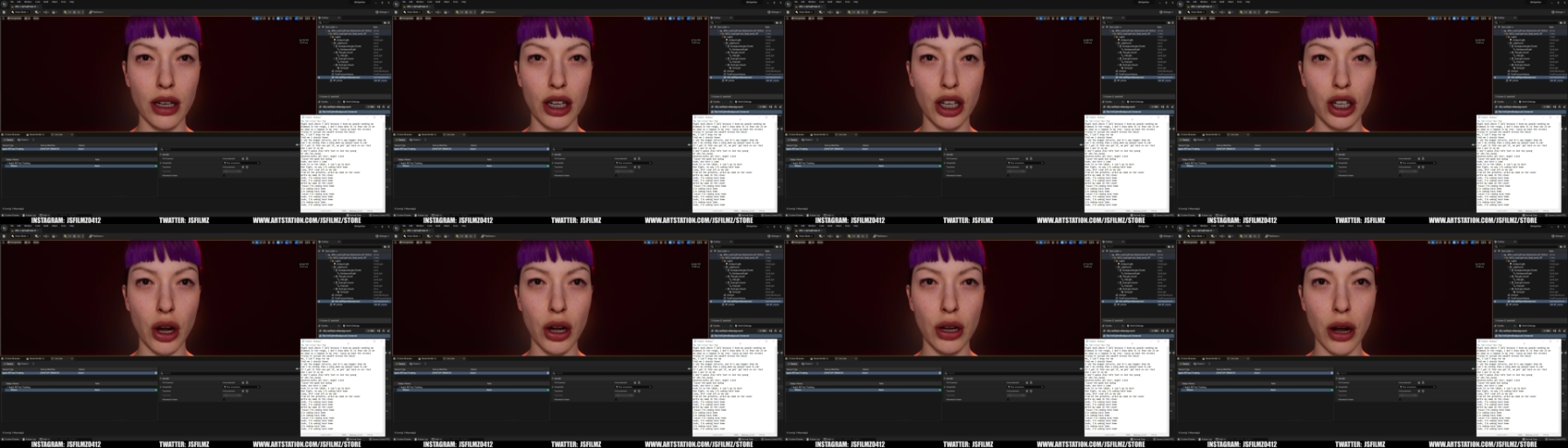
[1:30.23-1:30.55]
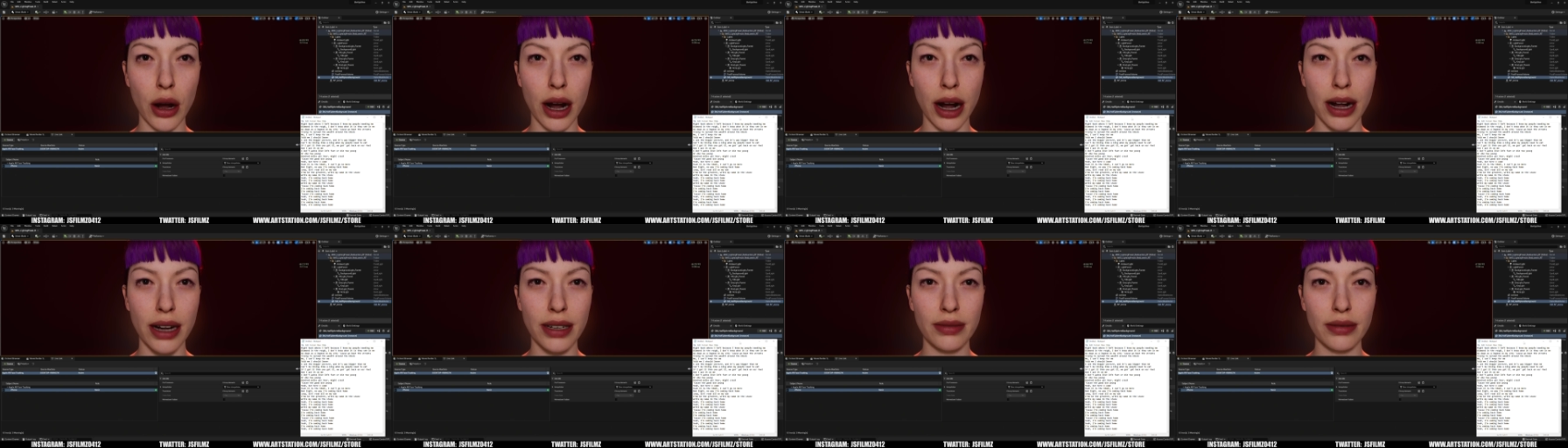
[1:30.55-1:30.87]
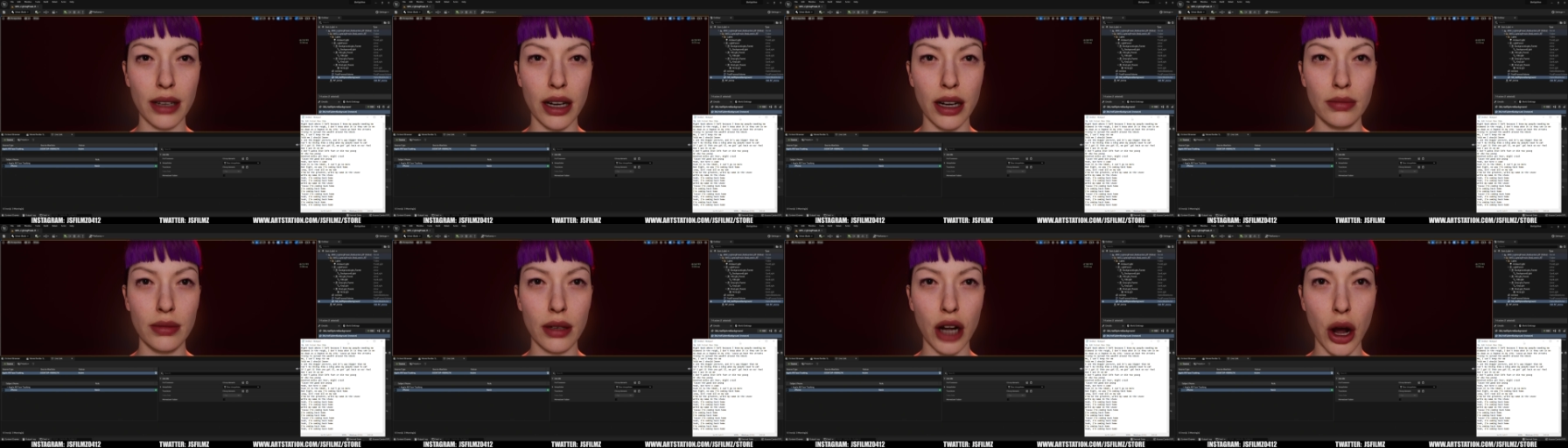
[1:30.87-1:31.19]
So
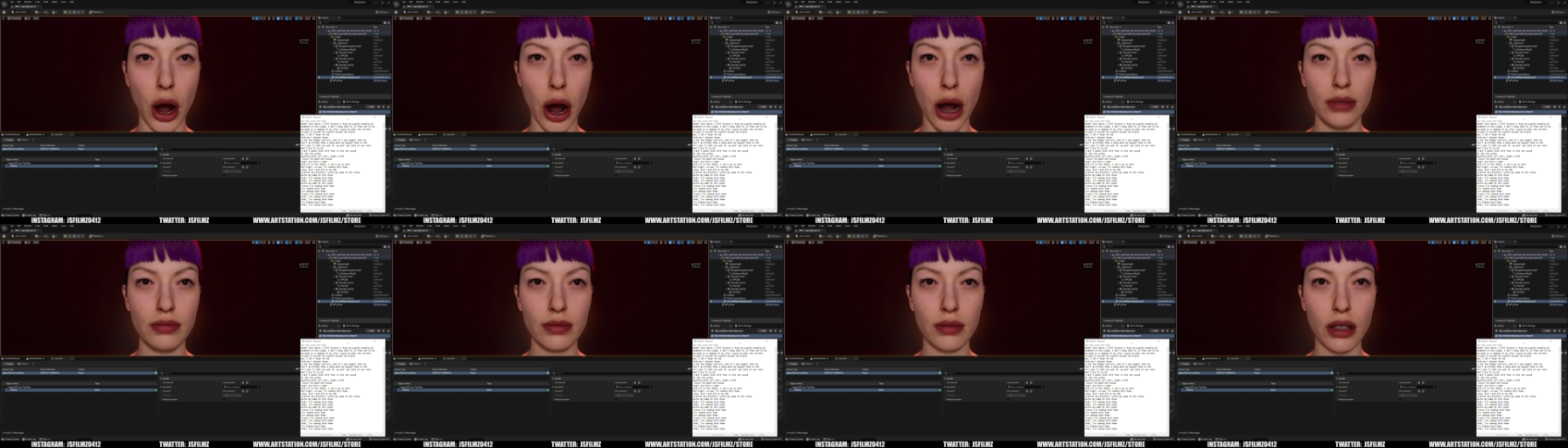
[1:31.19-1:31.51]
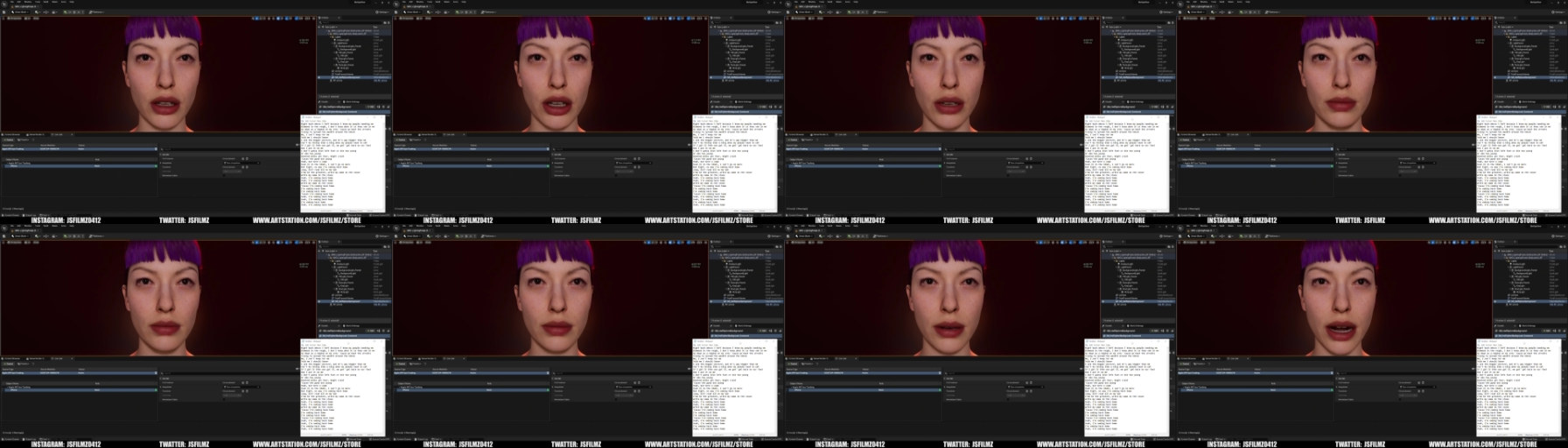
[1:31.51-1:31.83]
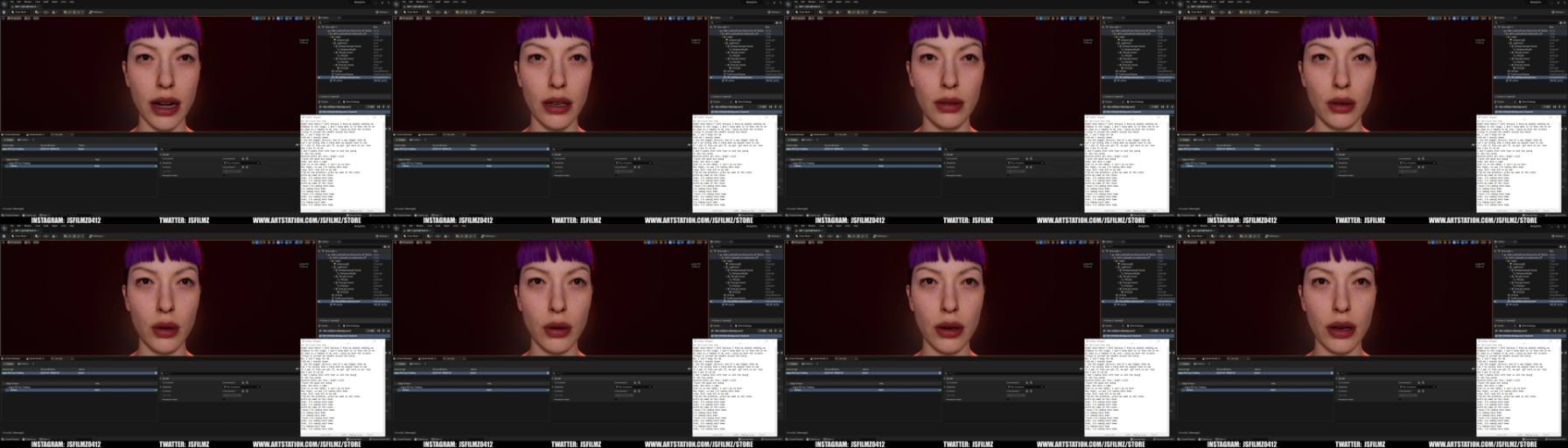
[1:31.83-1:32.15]
it's going to be off a little
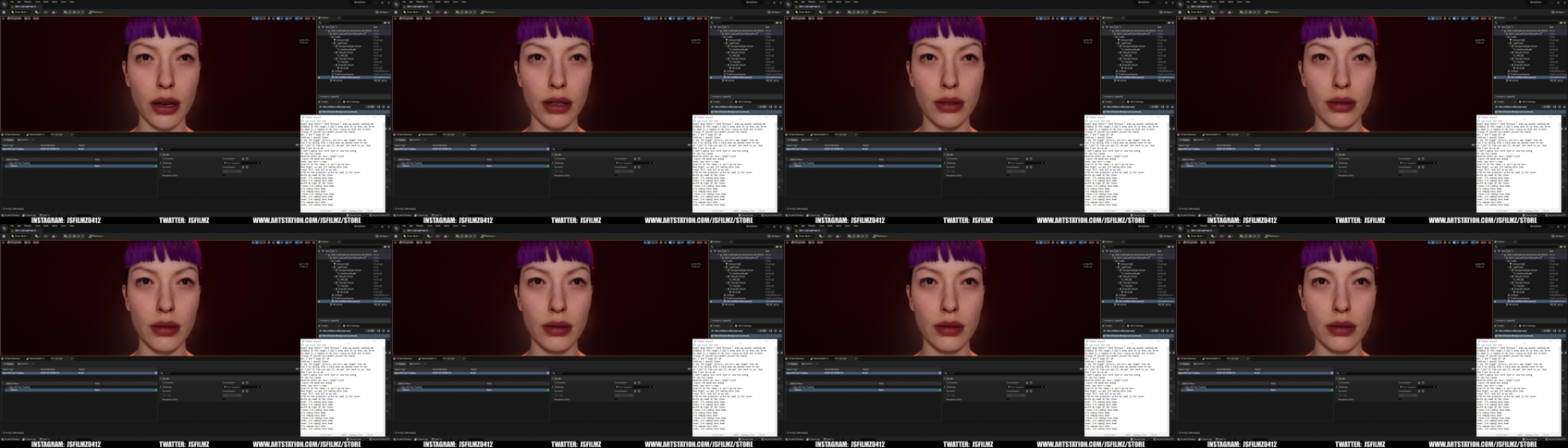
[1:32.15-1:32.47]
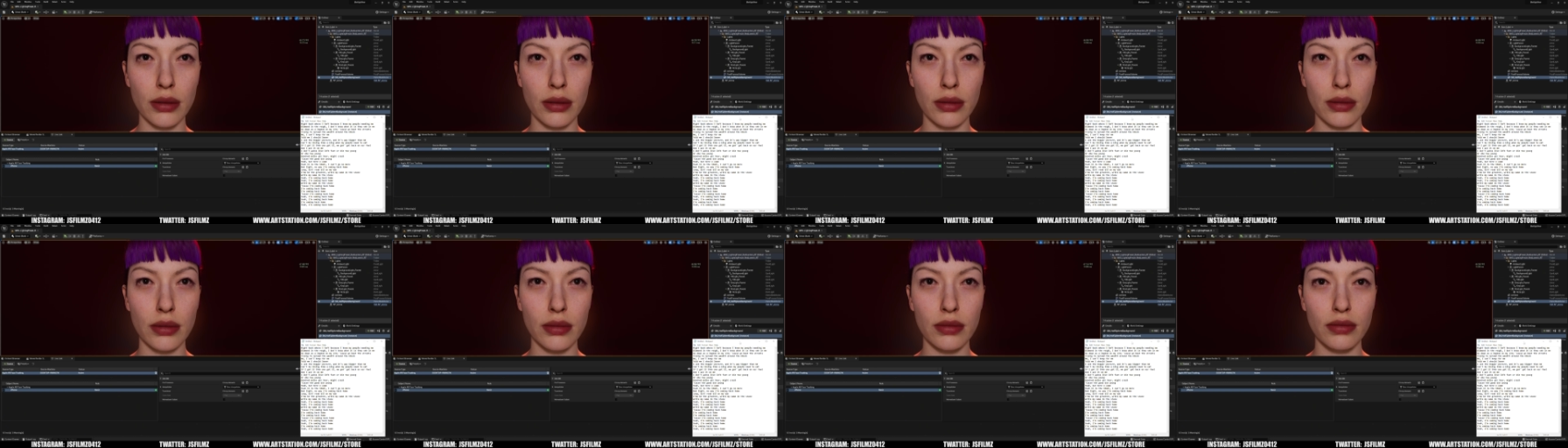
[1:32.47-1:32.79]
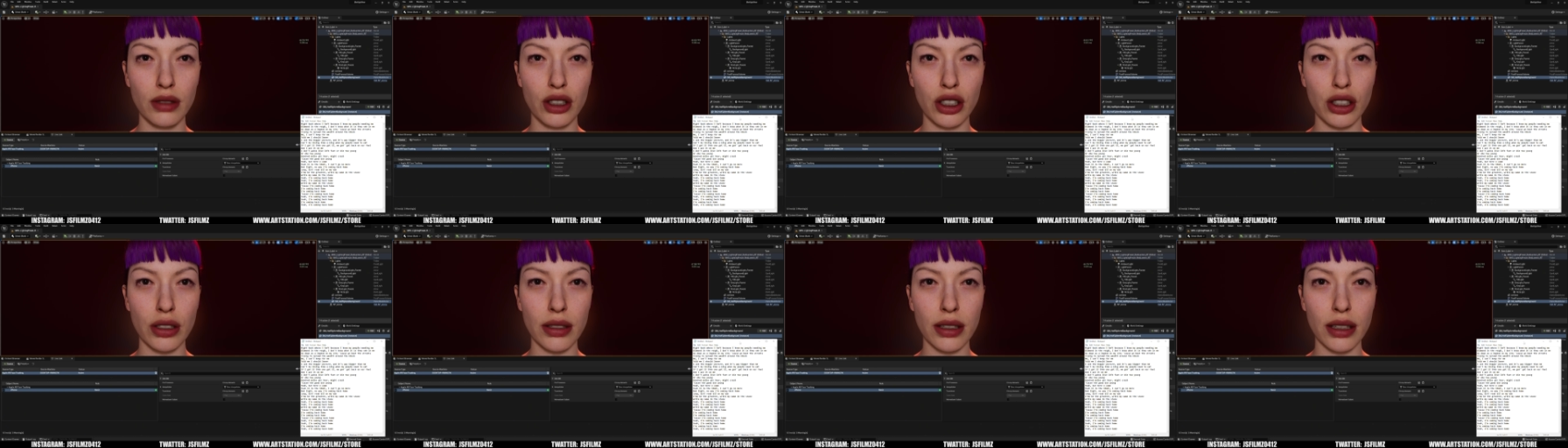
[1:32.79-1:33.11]
bit when the
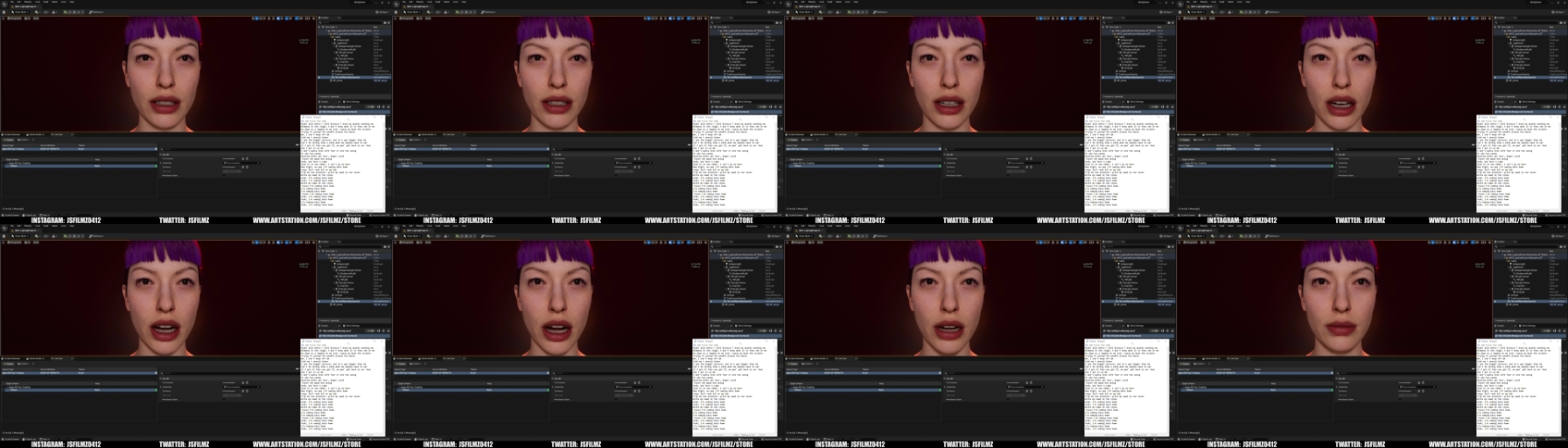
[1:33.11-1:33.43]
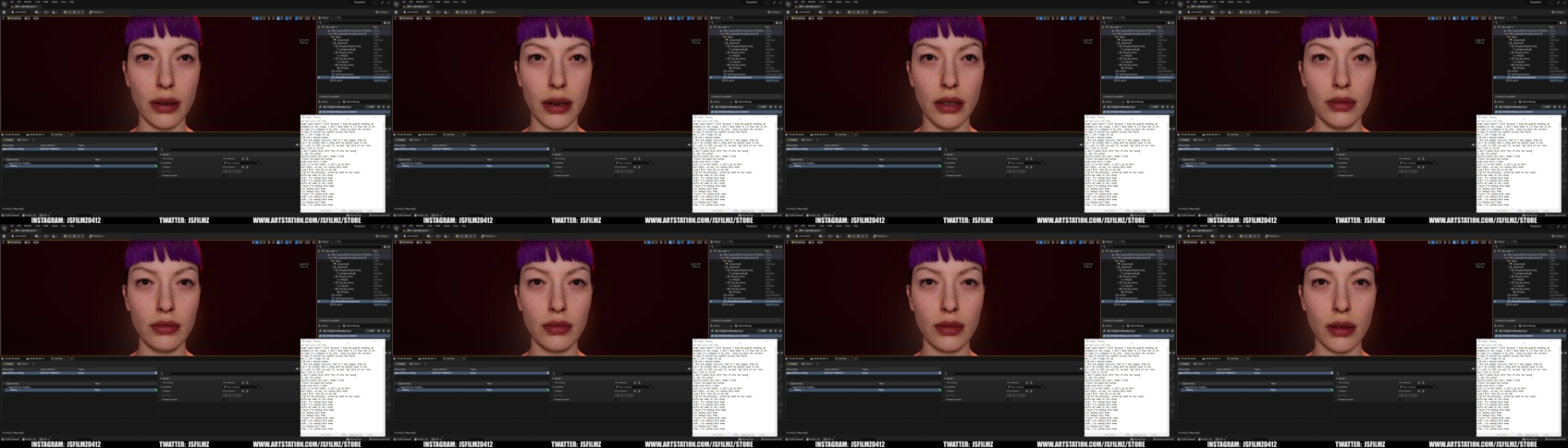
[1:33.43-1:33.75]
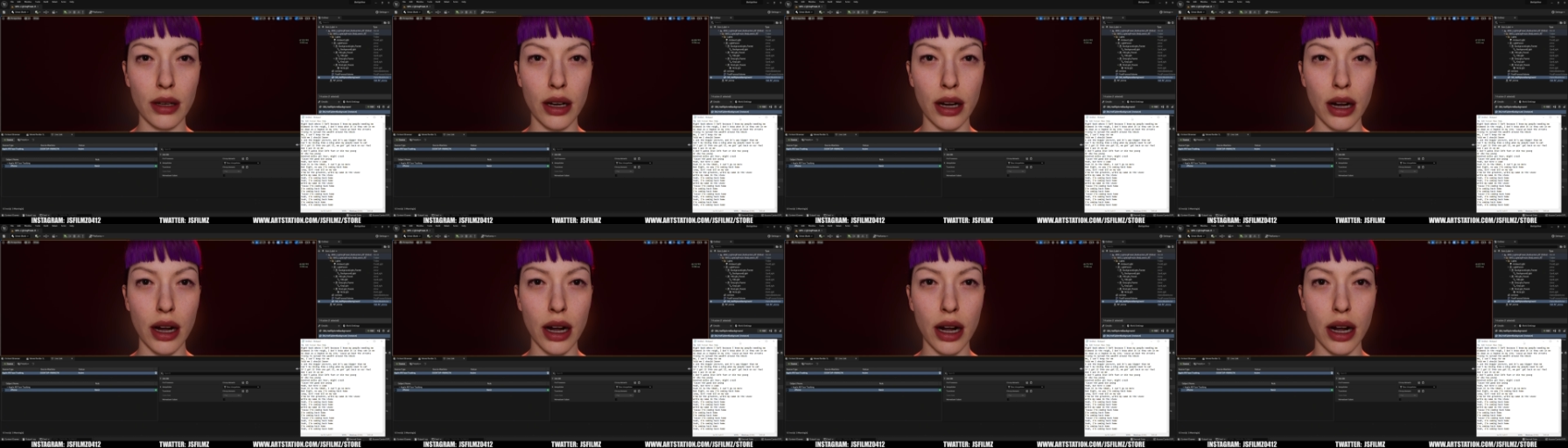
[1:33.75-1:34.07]
verse is coming,
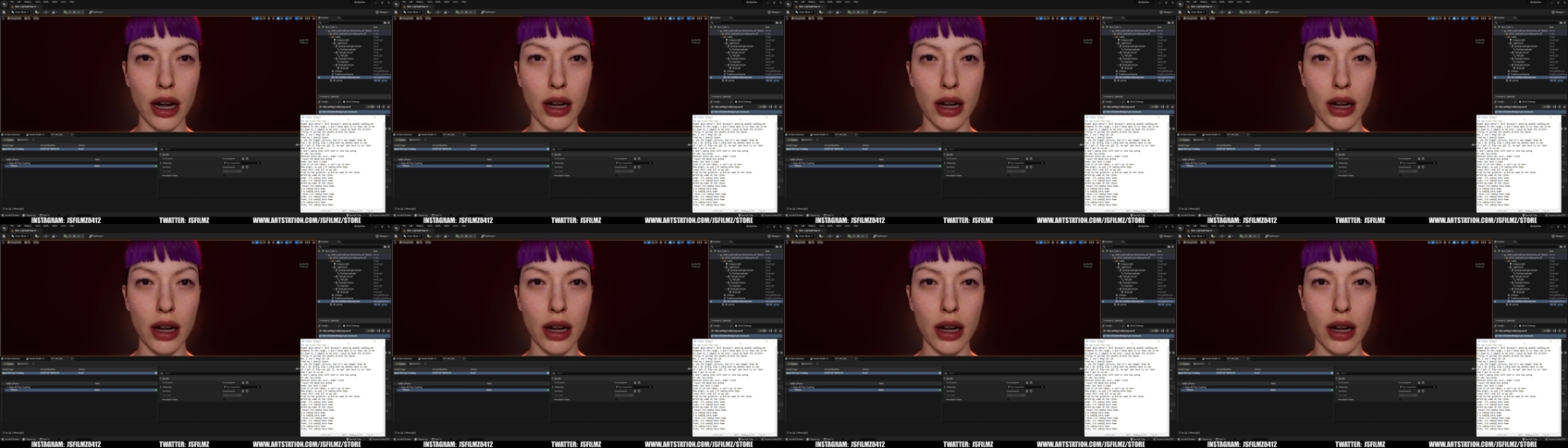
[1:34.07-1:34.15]
but